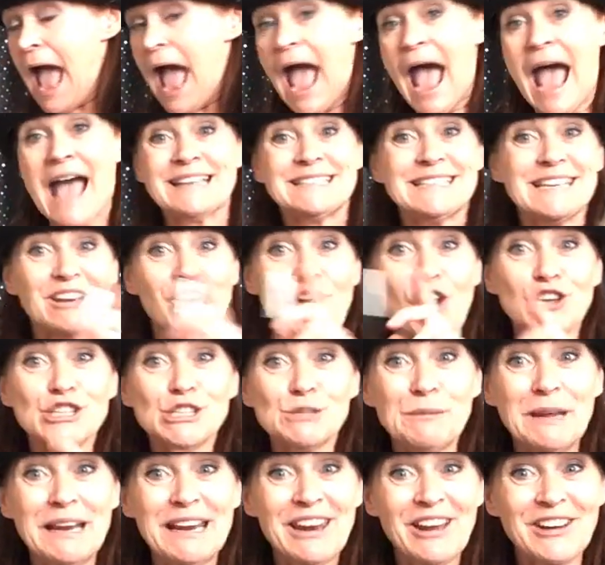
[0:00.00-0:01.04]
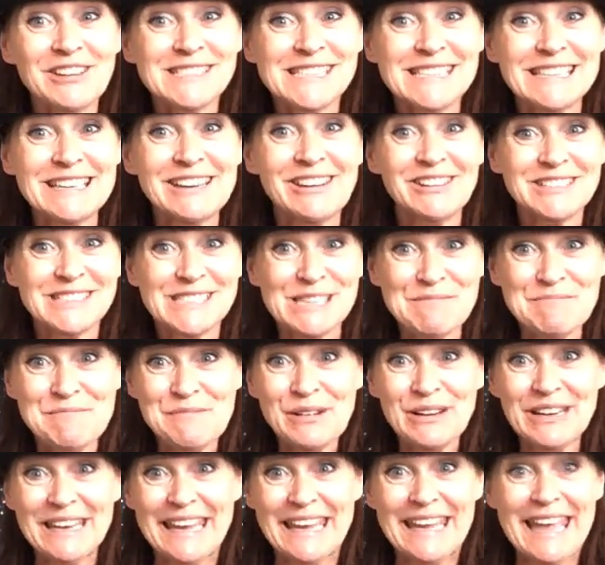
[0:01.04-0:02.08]
And it cost me lots and lots of
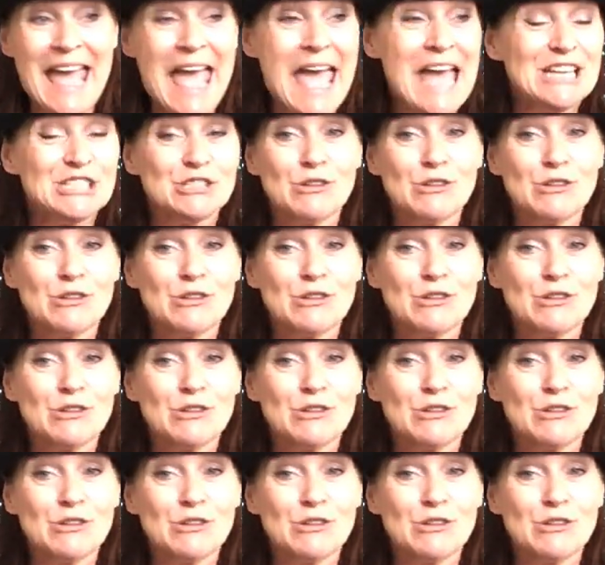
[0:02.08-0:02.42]
money,